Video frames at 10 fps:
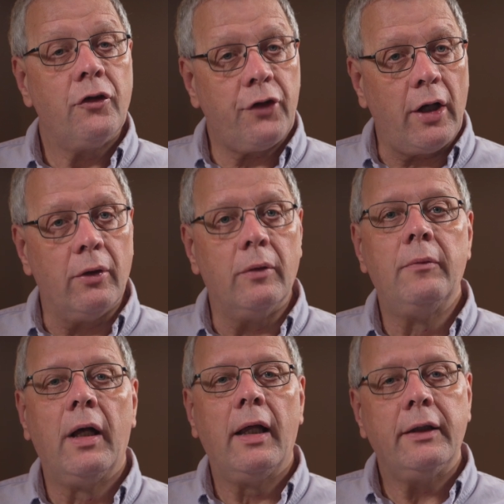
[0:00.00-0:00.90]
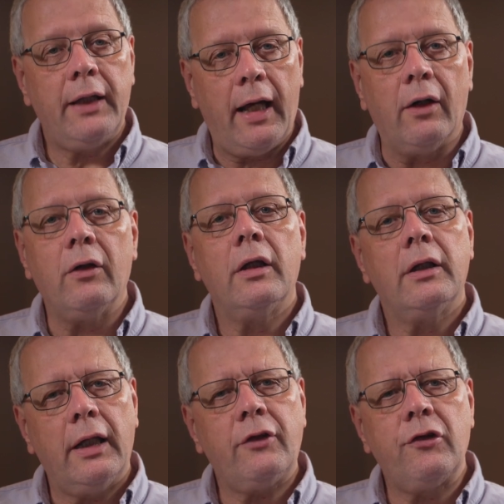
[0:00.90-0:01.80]
So, now
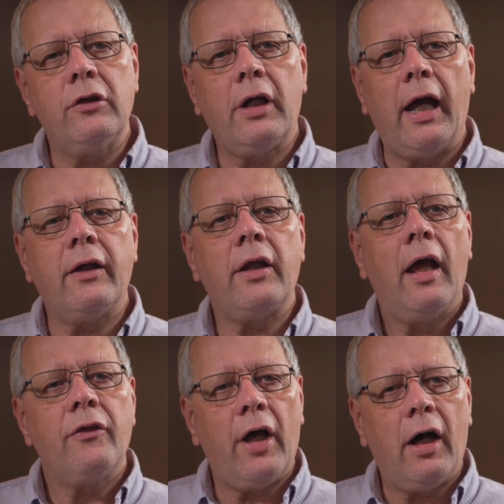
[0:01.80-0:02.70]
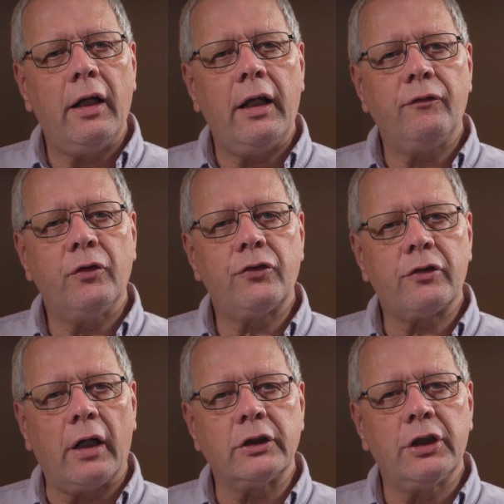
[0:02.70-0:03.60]
let's look at the high-level
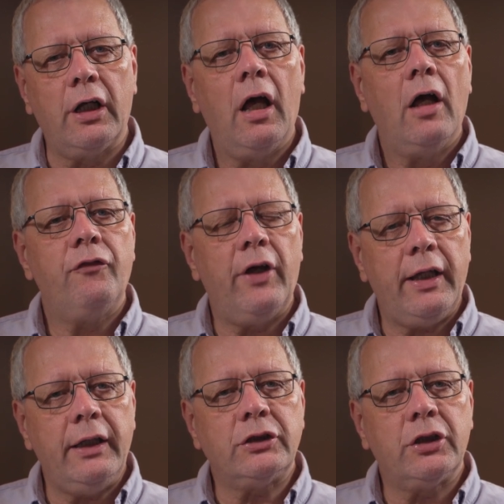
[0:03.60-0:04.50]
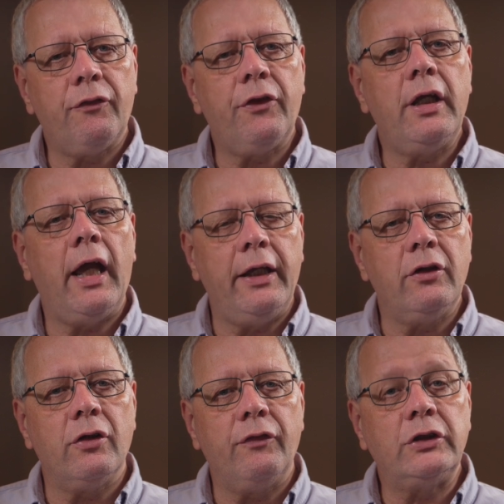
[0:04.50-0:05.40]
structure for each of the
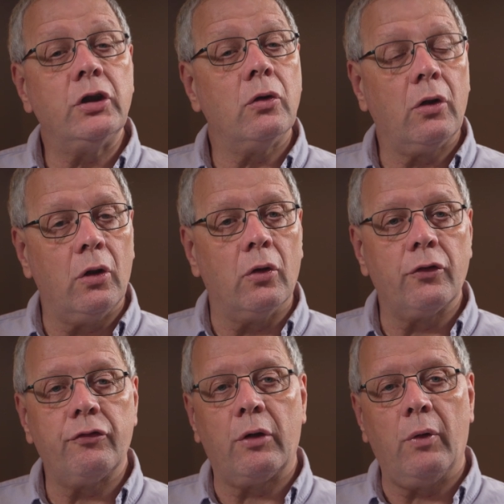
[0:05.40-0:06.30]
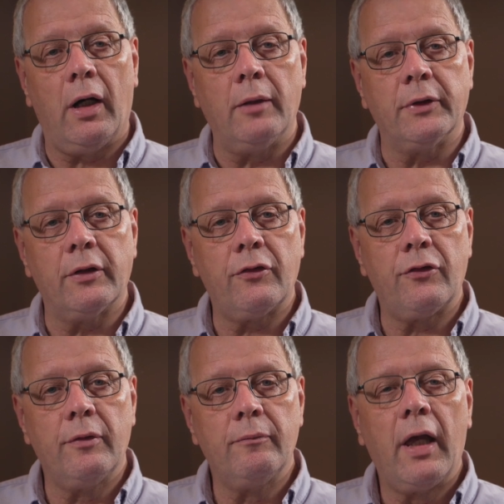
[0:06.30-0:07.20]
individual clause
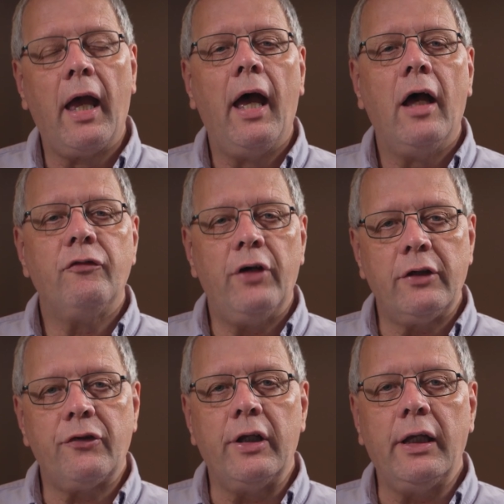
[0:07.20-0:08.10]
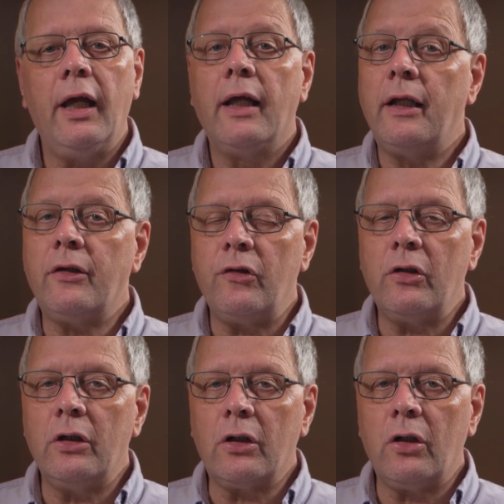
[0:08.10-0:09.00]
requirements. Firstly, let's
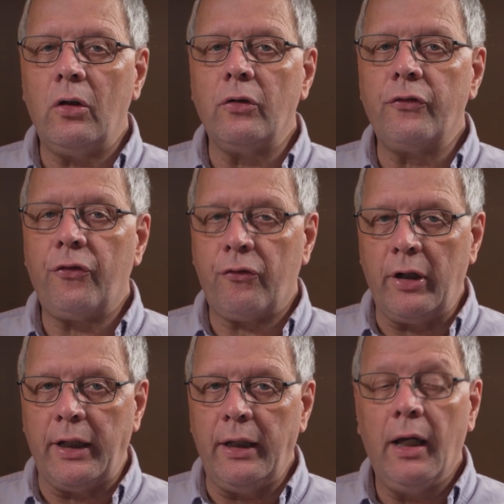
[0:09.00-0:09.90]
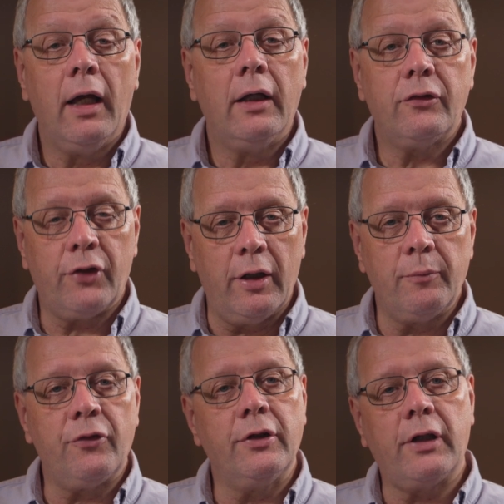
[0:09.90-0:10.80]
look at Clause 3,
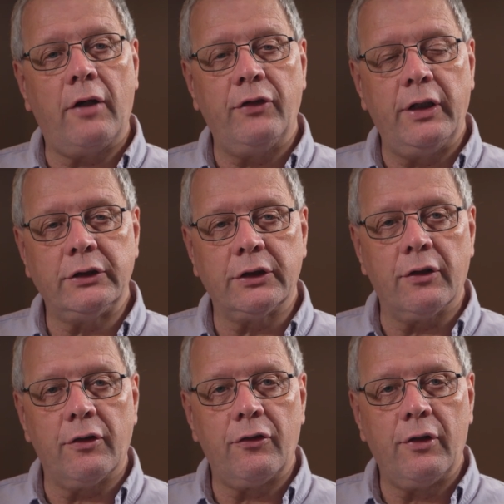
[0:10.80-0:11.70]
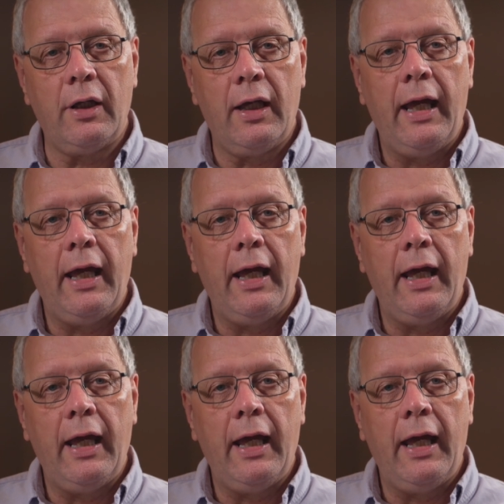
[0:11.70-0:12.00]
Terms and Definitions.